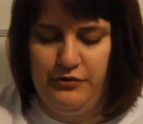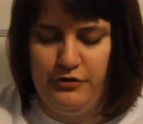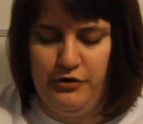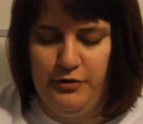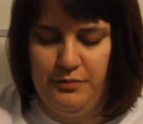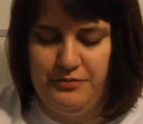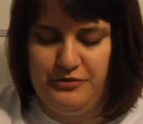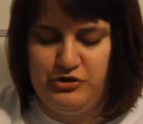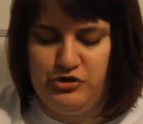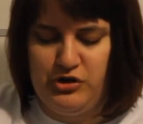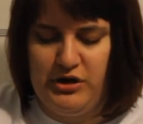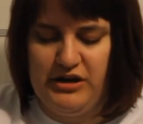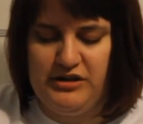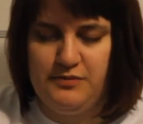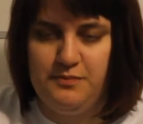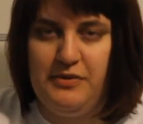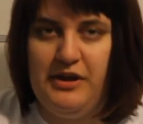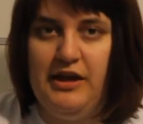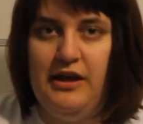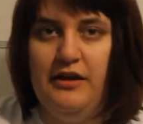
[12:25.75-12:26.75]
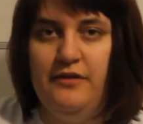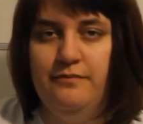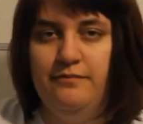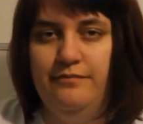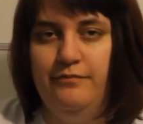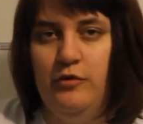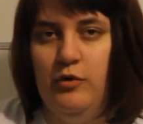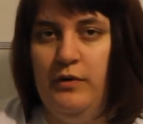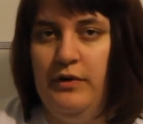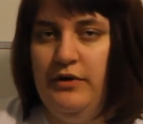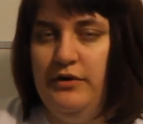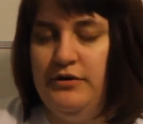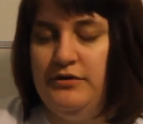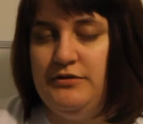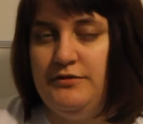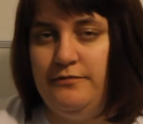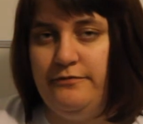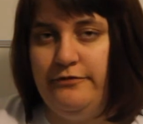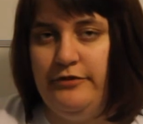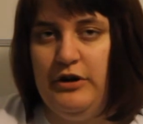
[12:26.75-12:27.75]
group Tres Bien? Well,
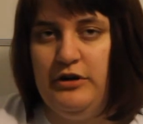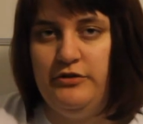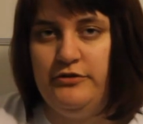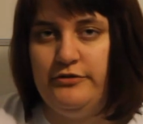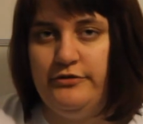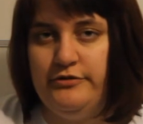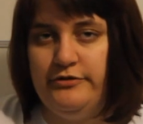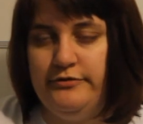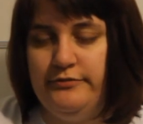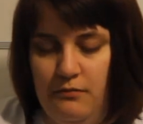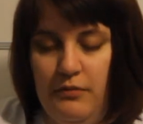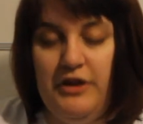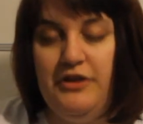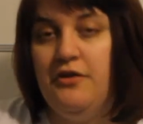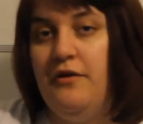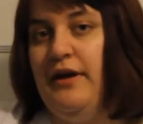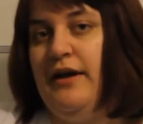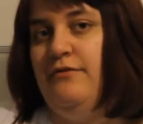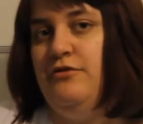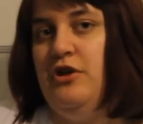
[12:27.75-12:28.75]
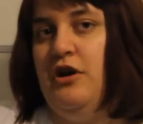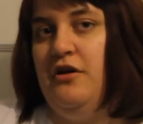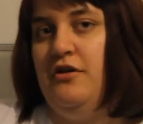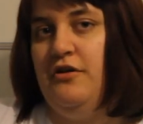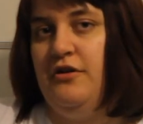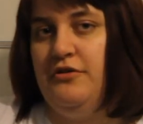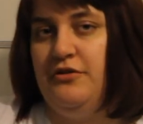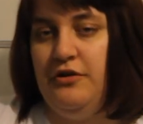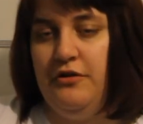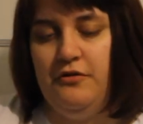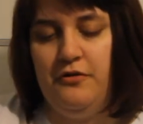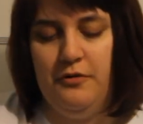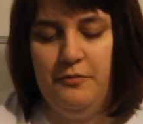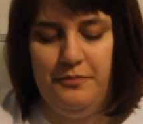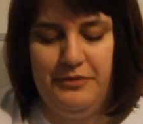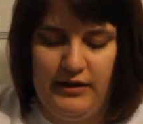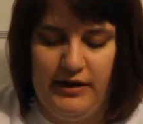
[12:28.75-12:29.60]
it's French, but no, I have not heard of the group.